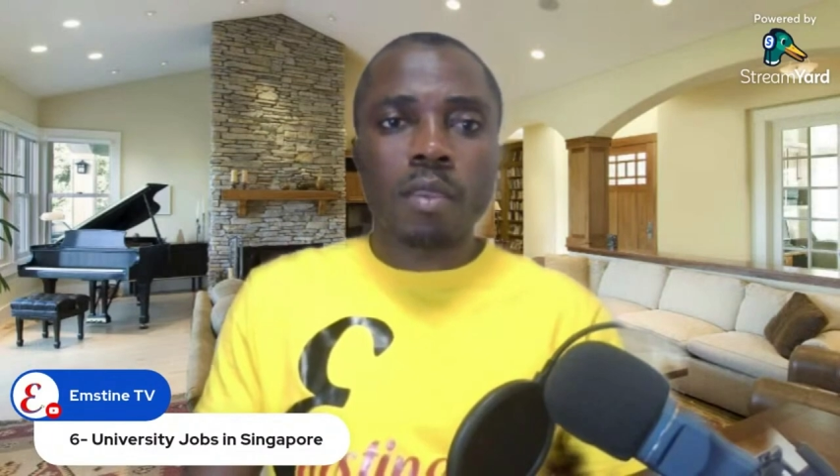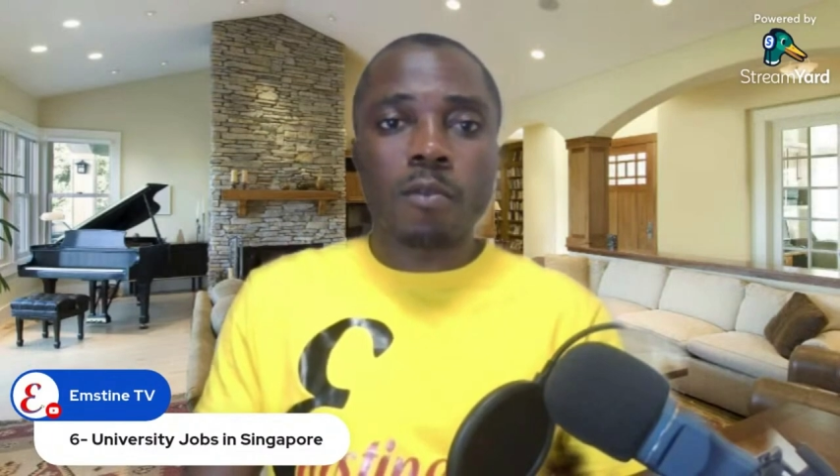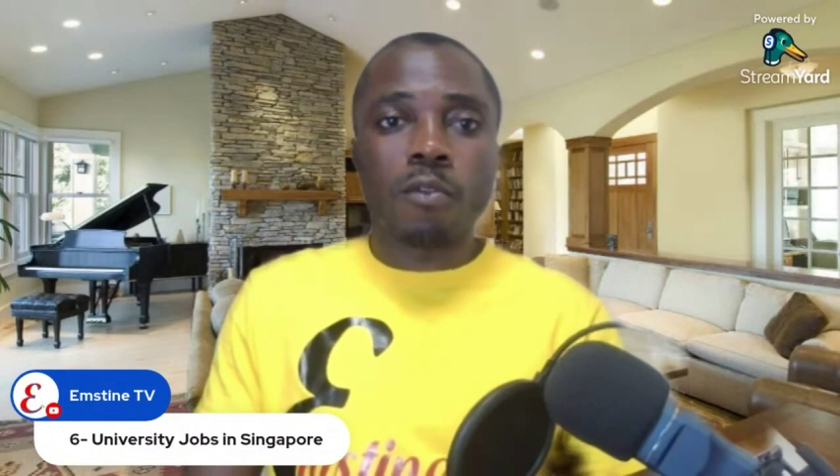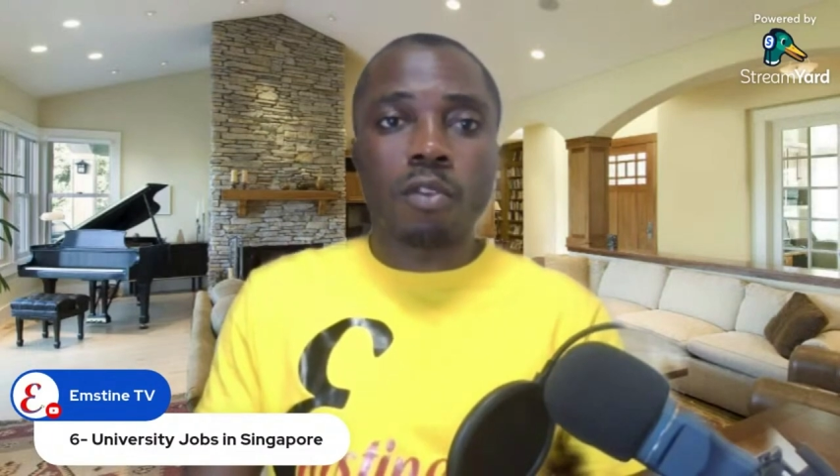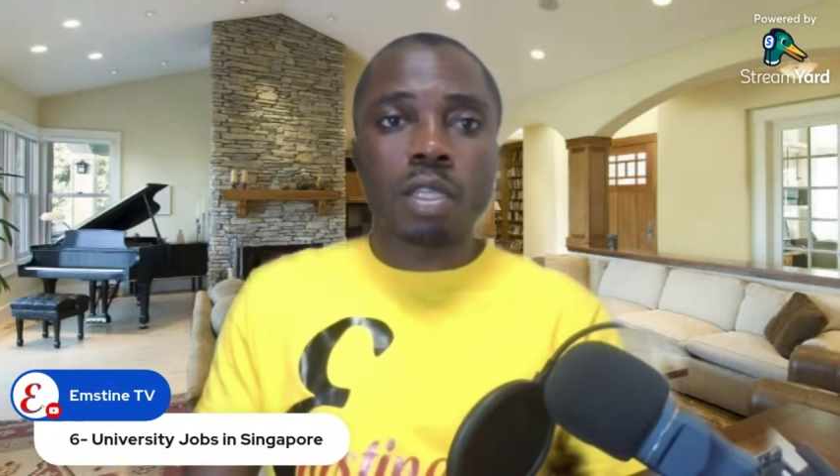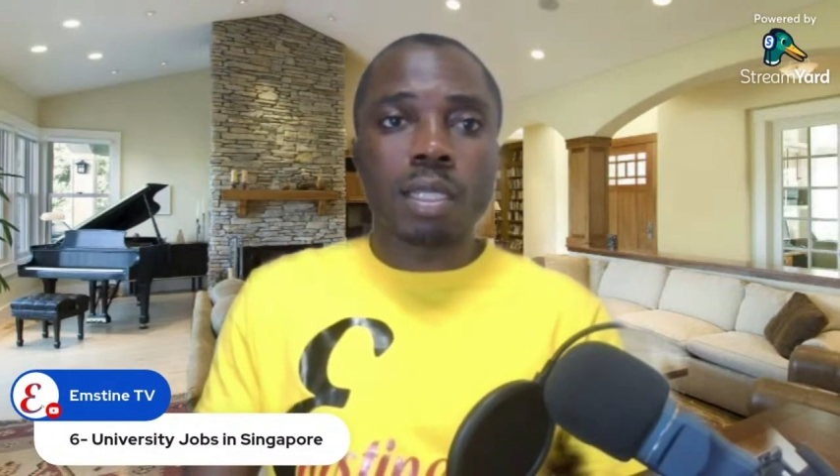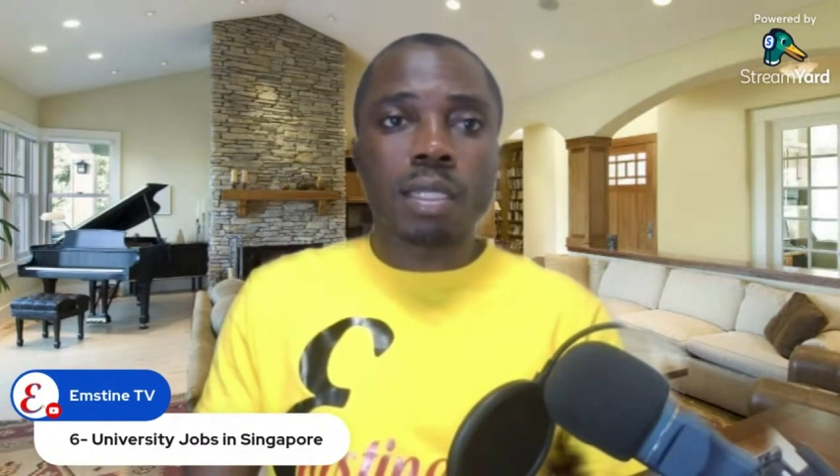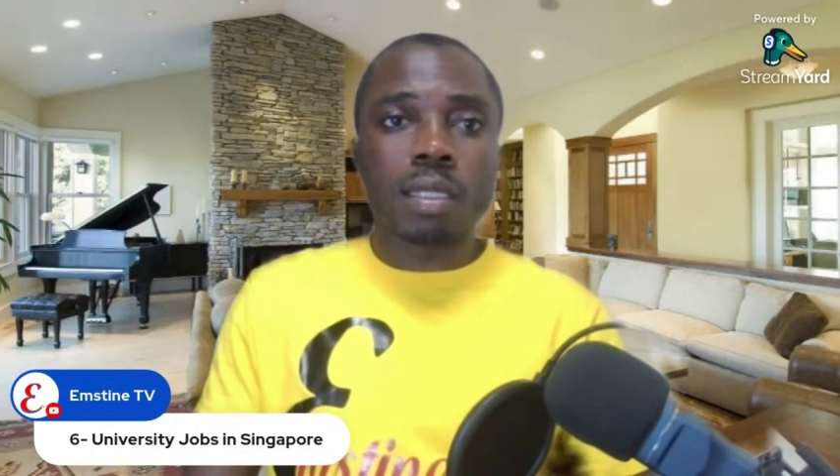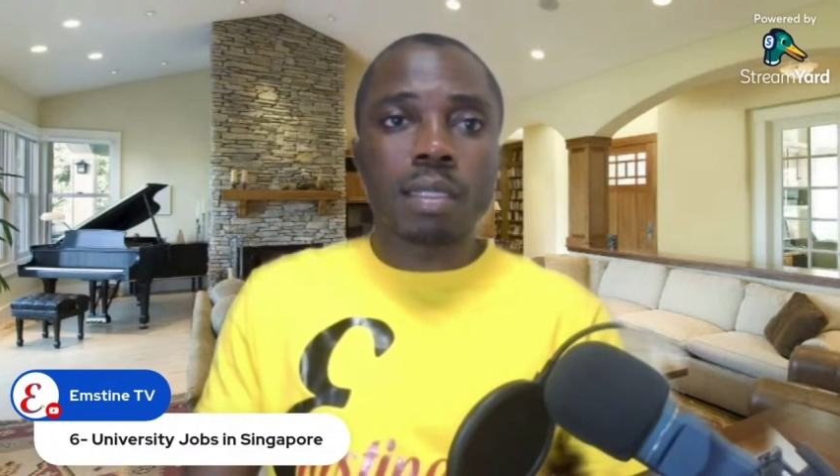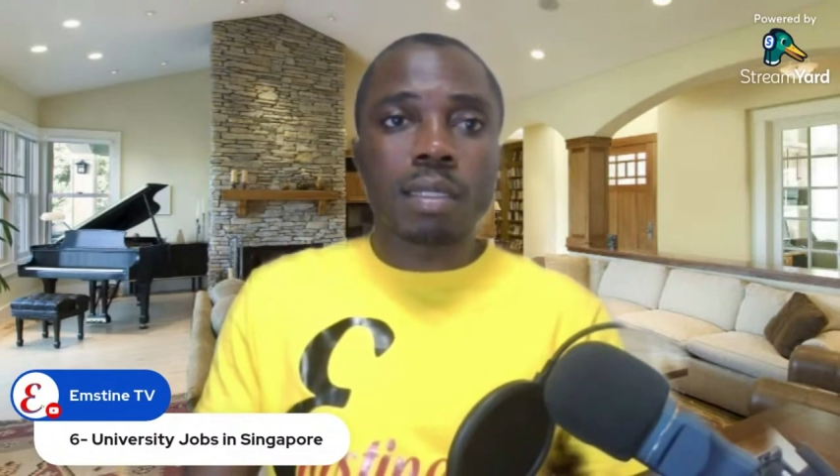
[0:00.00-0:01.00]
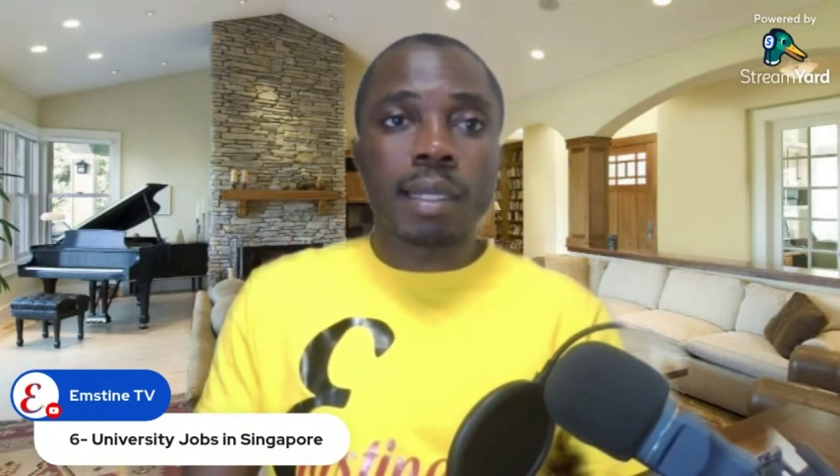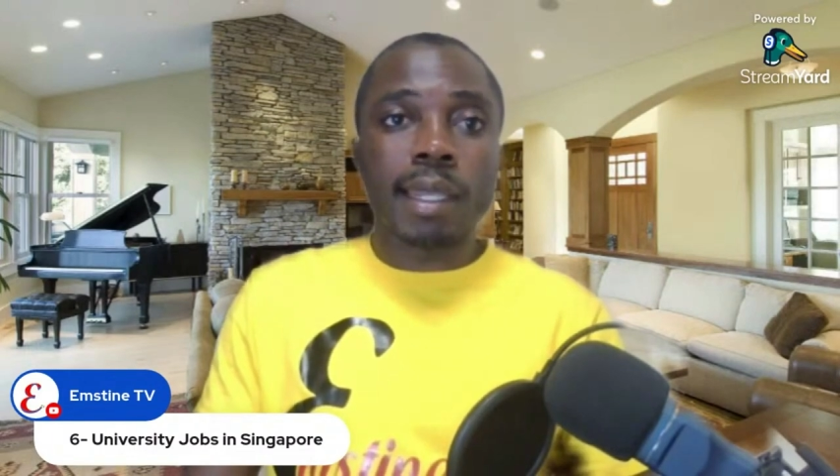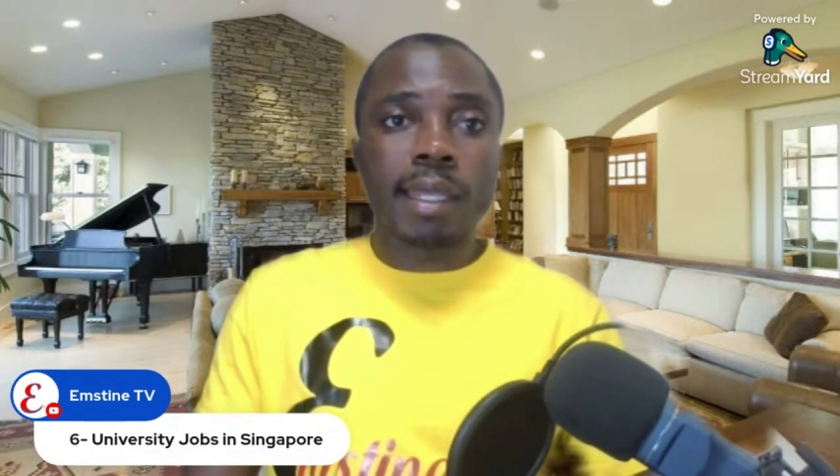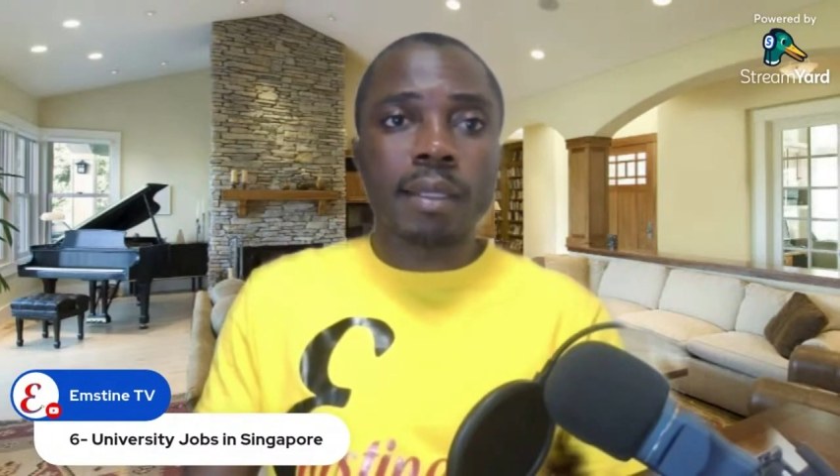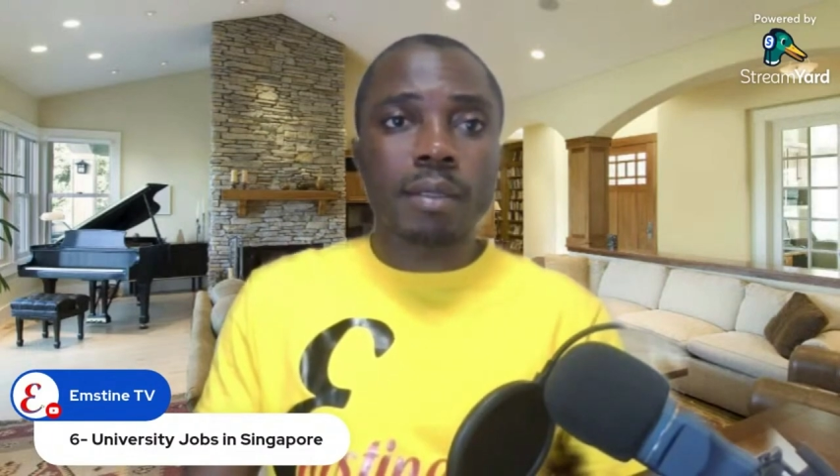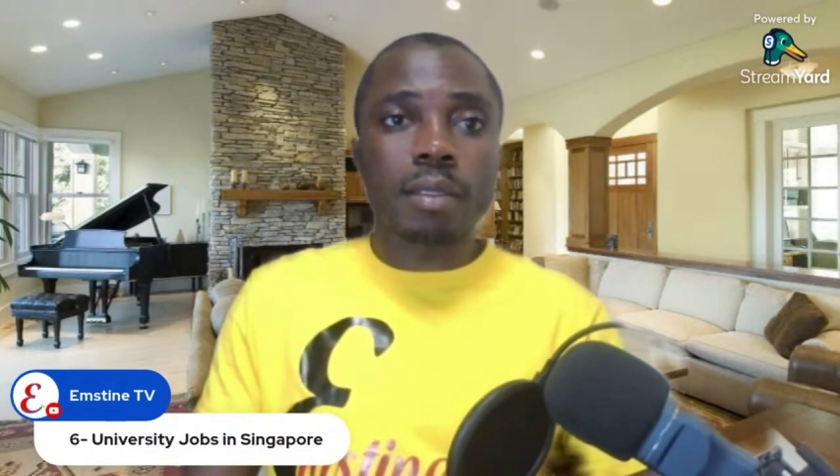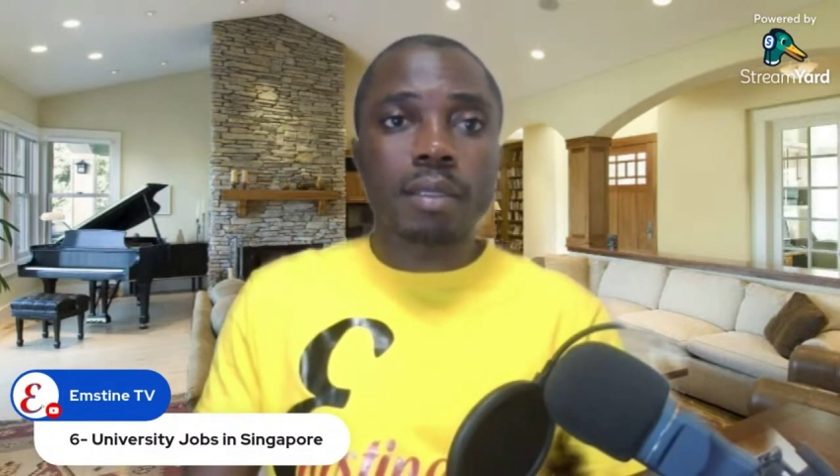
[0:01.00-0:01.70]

for the link.